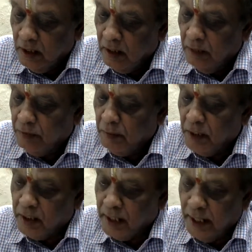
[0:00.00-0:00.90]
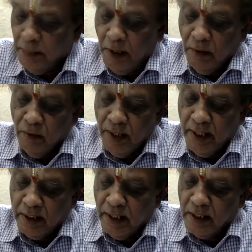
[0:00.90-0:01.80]
from the time
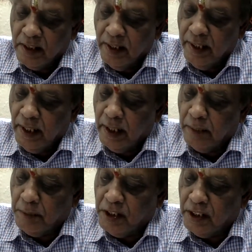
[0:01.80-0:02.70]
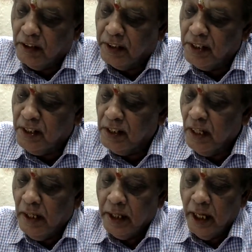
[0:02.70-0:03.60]
where there is a legal representative deceased
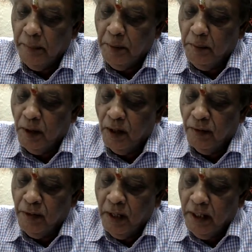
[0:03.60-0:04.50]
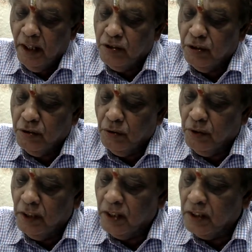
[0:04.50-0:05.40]
capable of
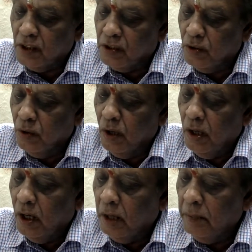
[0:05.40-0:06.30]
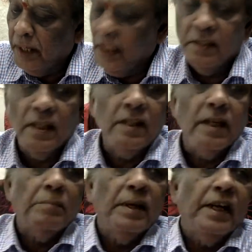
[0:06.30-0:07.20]
instituting such a suit or making such an
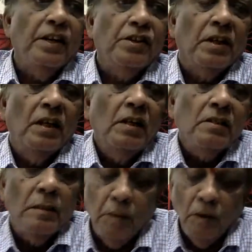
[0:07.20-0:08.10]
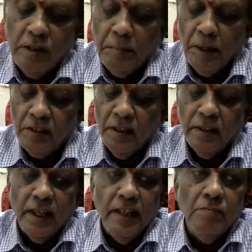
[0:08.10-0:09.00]
application. Suppose a person
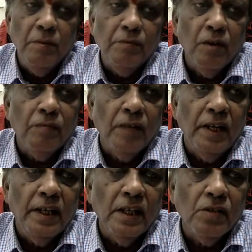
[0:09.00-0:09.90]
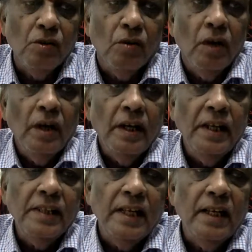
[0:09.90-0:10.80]
dies before filing a suit.
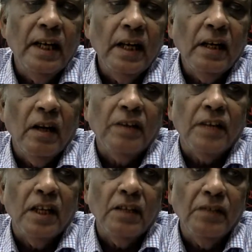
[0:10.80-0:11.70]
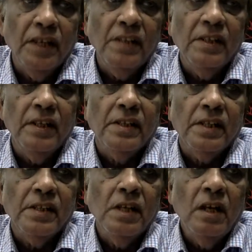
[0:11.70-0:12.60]
His LR or transferees in
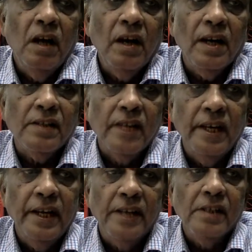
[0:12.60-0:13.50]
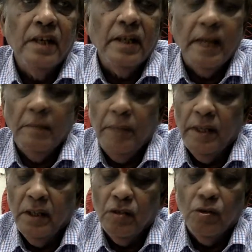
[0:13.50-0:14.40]
interest or assignees can bring
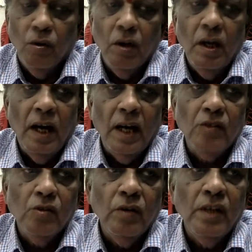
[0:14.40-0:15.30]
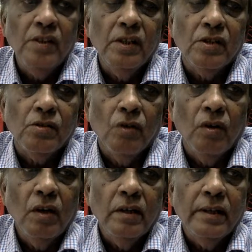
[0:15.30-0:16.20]
the suit as soon as it is known
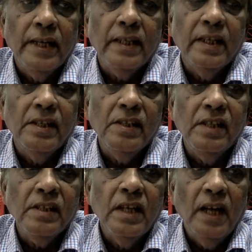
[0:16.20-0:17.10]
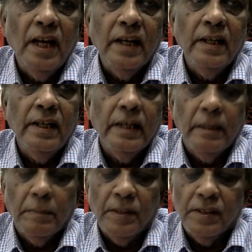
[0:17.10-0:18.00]
that the deceased had a legal
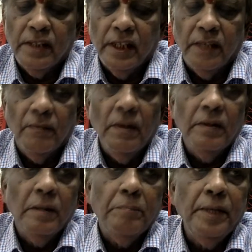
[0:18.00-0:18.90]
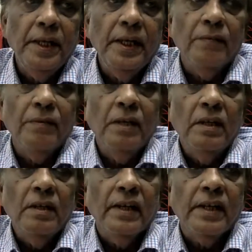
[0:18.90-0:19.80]
representative. The period of
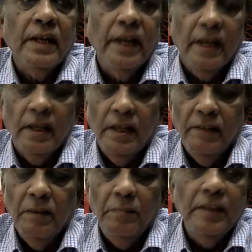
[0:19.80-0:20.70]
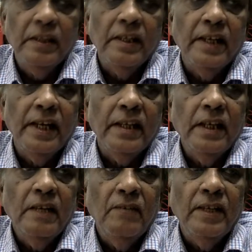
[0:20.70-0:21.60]
reckoning will be the date
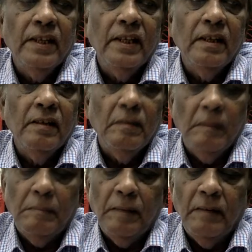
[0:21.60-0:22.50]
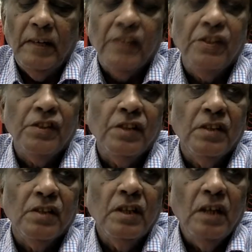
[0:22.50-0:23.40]
when the
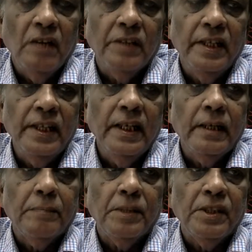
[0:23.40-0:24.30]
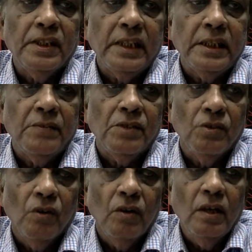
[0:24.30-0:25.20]
existence of the legal representative is
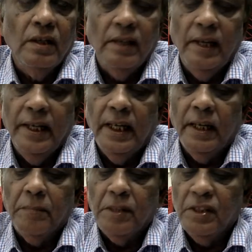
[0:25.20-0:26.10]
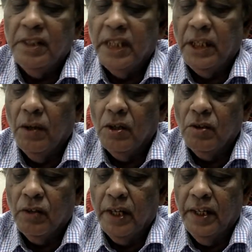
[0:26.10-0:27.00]
known. The legal representative also
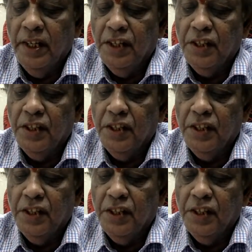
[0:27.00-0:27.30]
can initiate